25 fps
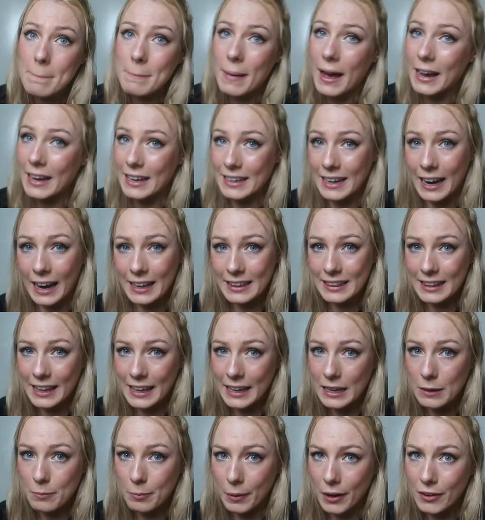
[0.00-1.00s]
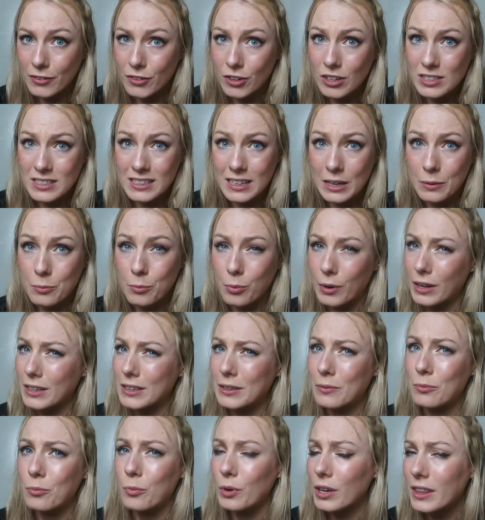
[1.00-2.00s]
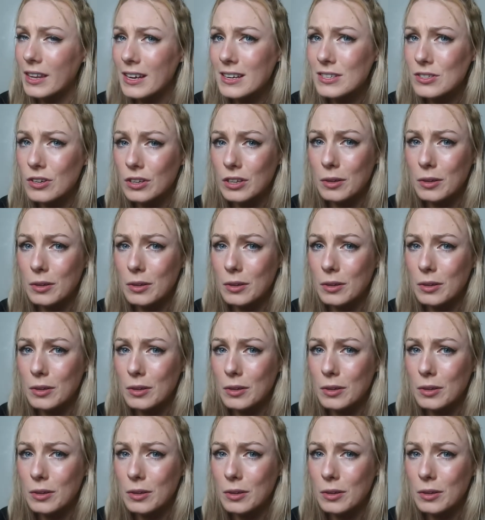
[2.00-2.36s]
back in Adelaide, but of course I didn't bring them with us